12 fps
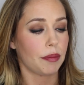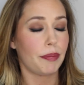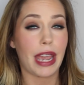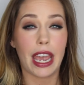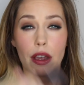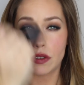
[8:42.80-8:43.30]

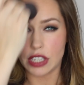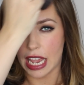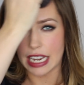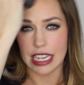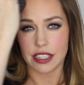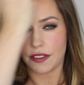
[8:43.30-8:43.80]
powder
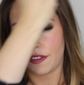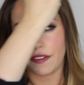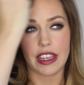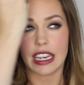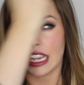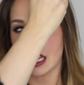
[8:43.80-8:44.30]
and its
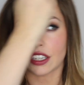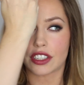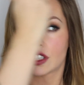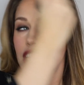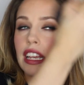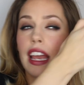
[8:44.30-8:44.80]

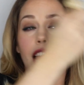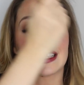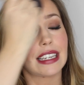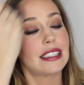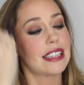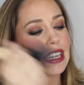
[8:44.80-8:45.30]
finish, as
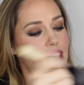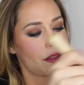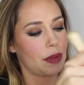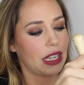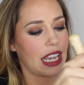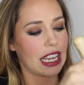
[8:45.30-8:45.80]
I said at the
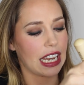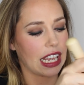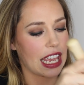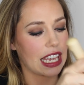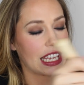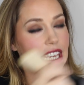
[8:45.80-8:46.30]

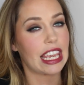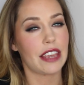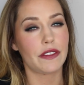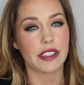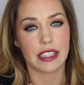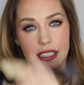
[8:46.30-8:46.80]
beginning, it
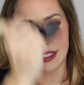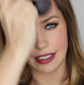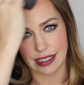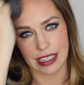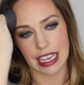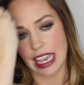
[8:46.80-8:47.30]
gives the
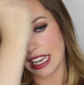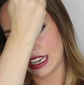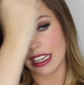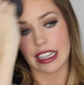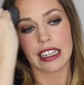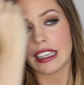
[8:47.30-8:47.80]
skin